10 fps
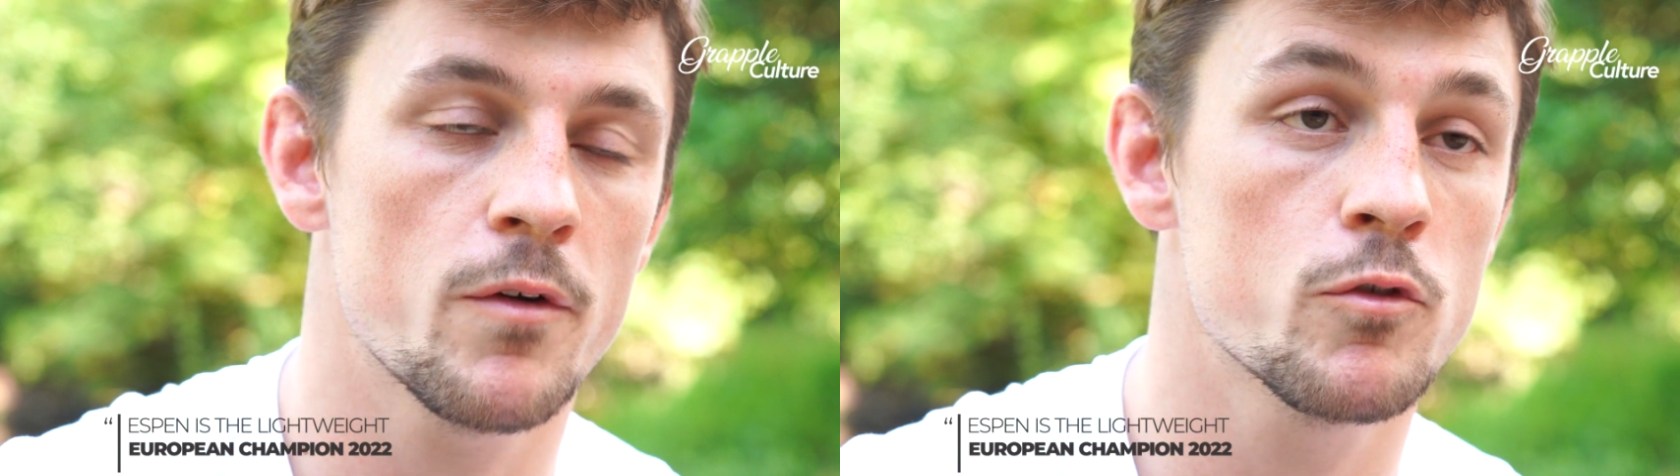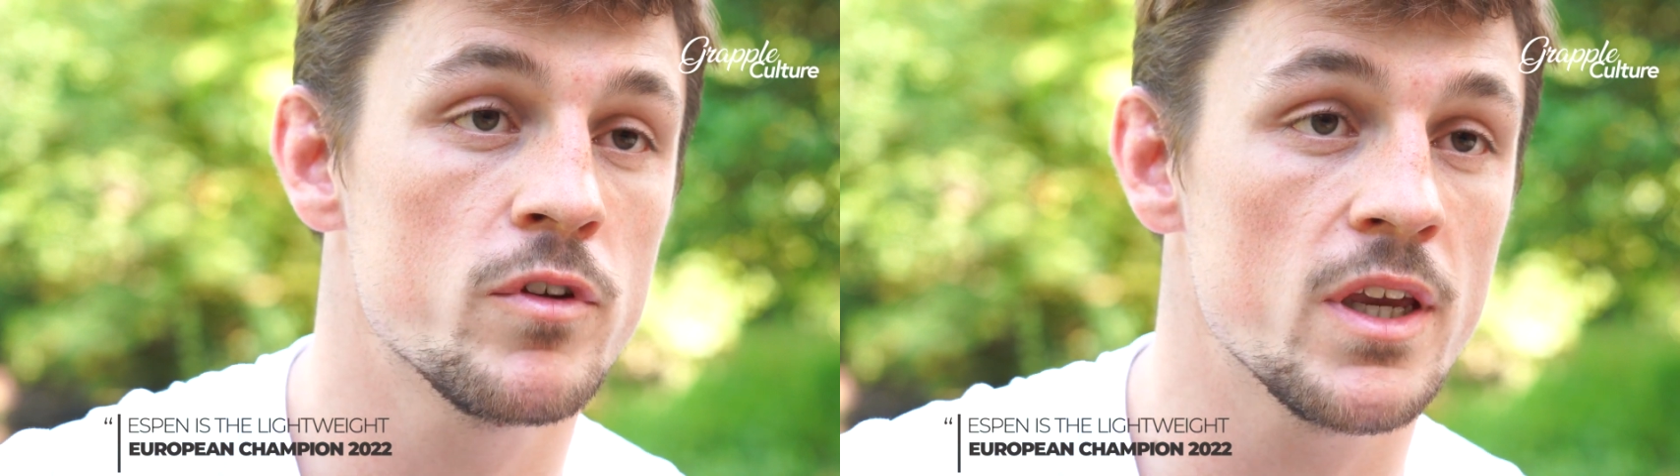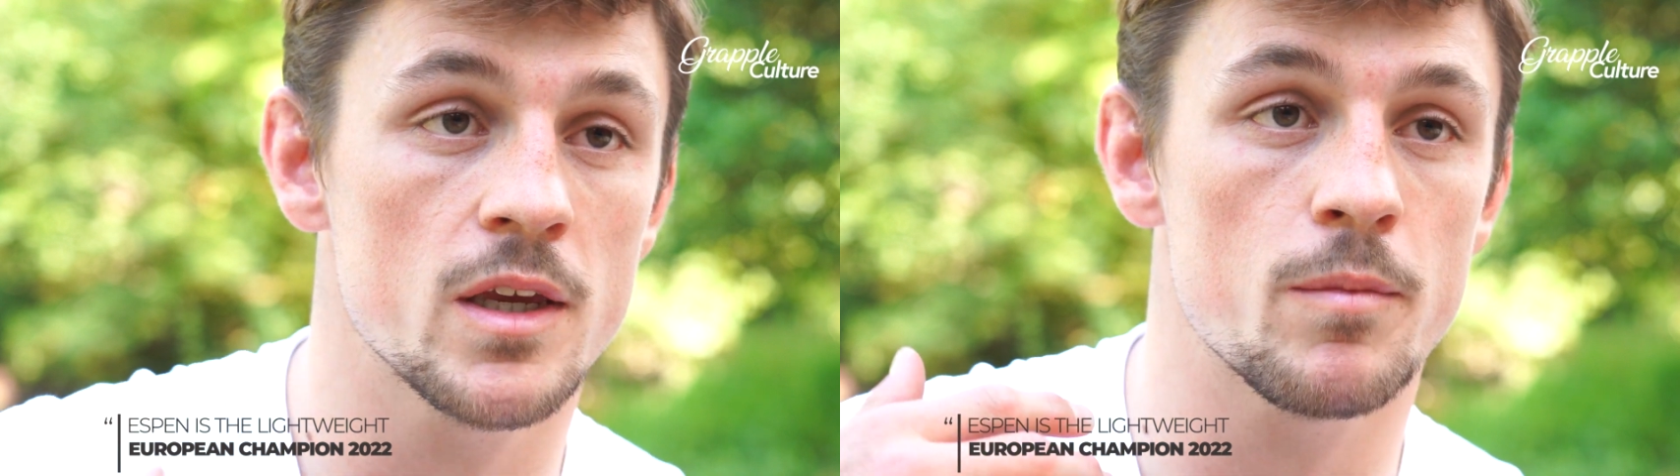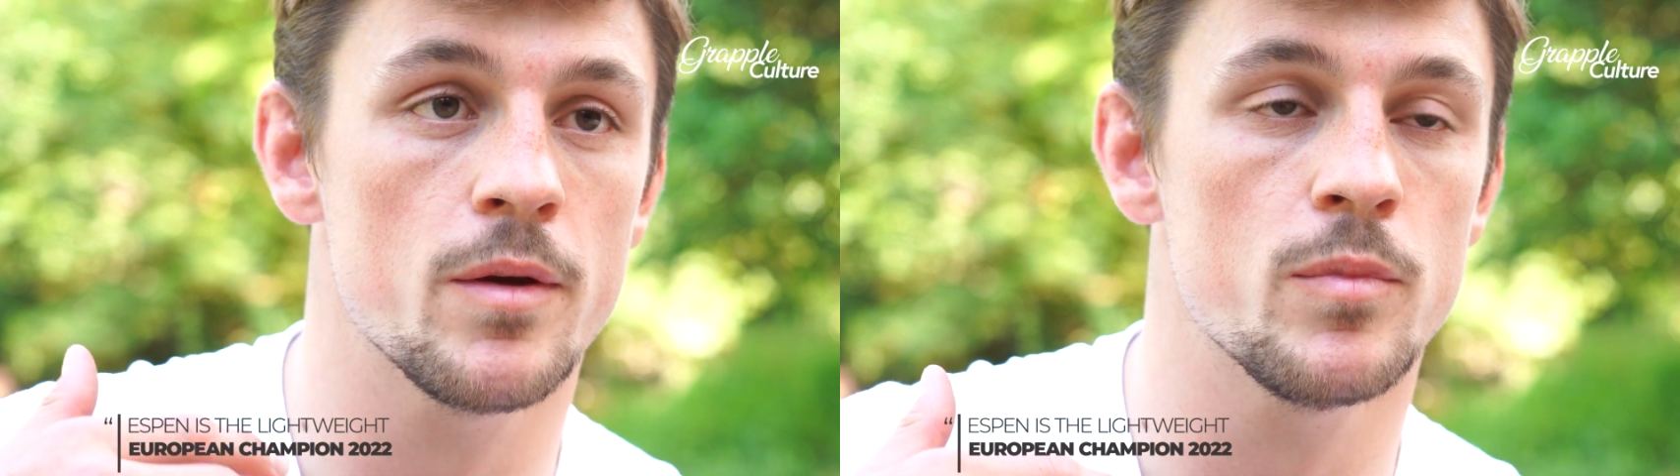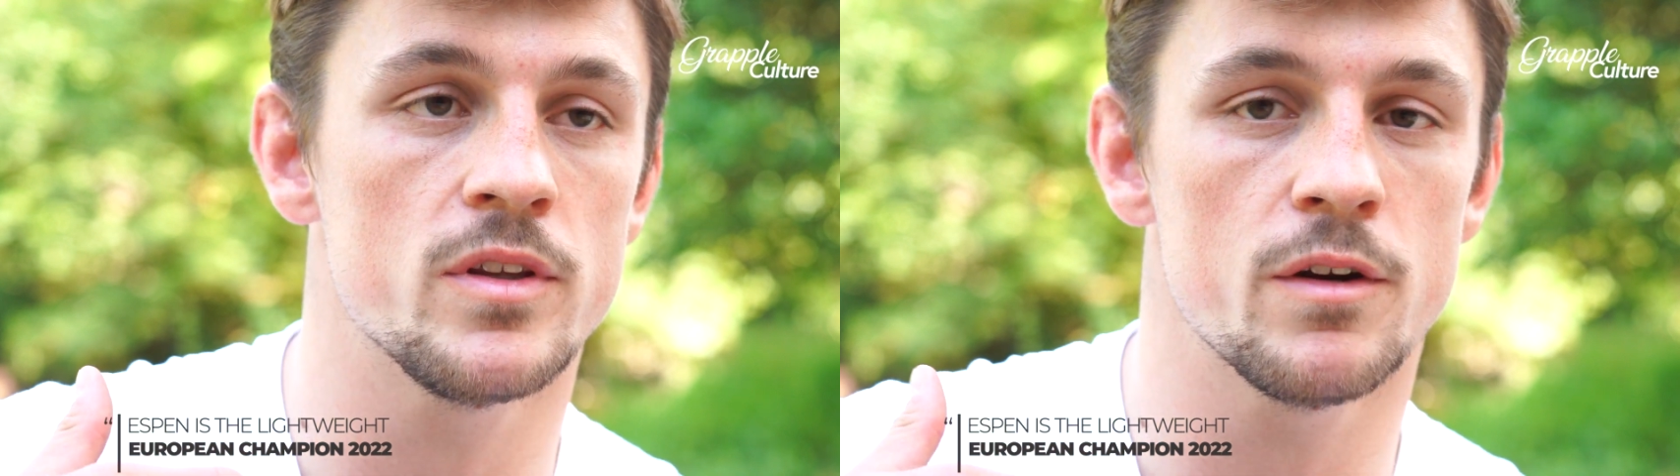have to think in
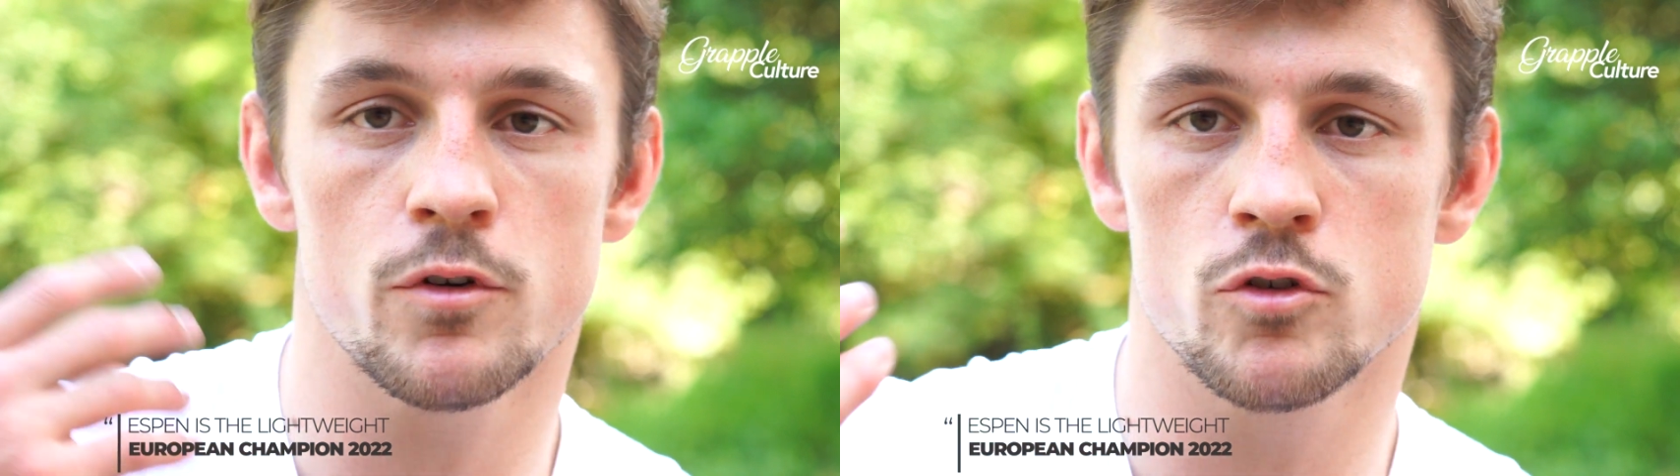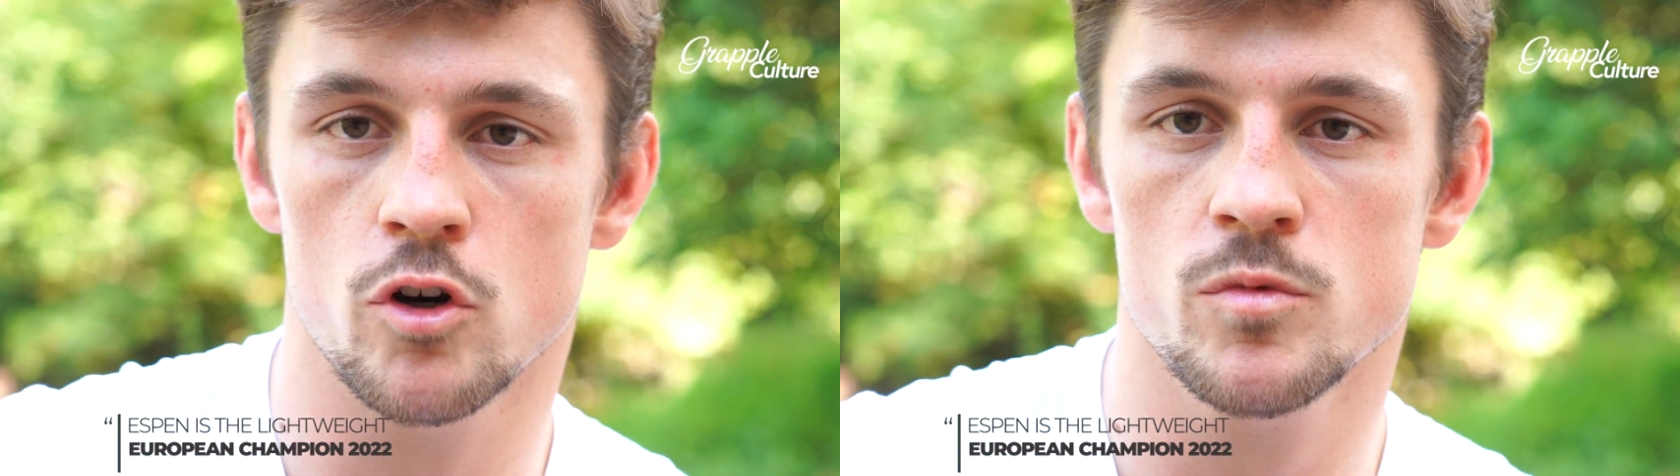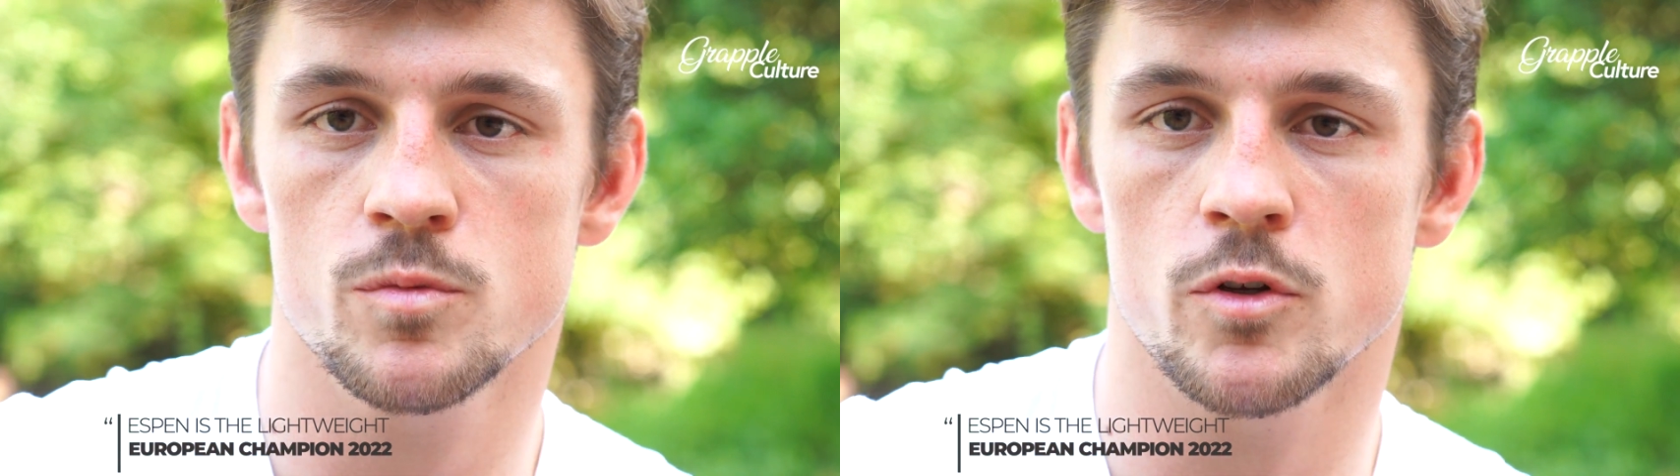maybe different terms,